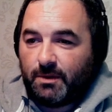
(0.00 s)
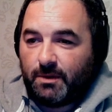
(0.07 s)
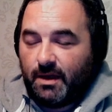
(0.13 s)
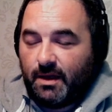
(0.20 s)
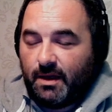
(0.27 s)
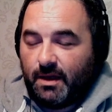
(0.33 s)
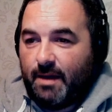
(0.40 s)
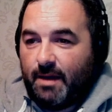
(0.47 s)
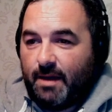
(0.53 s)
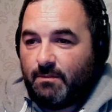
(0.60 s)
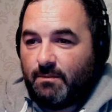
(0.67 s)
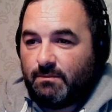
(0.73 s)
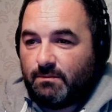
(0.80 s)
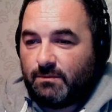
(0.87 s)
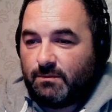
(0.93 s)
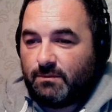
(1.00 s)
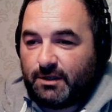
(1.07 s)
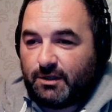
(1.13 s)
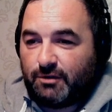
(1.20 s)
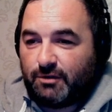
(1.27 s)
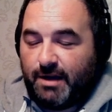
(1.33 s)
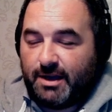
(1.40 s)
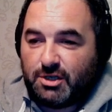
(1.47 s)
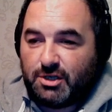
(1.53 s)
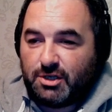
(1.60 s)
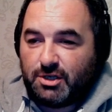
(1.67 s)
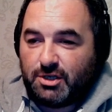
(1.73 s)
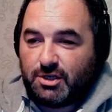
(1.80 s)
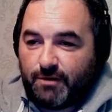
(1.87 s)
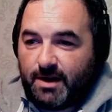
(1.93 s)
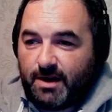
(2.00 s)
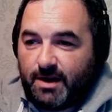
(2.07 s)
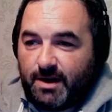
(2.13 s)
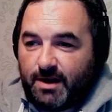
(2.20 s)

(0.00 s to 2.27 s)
for the direction of his career.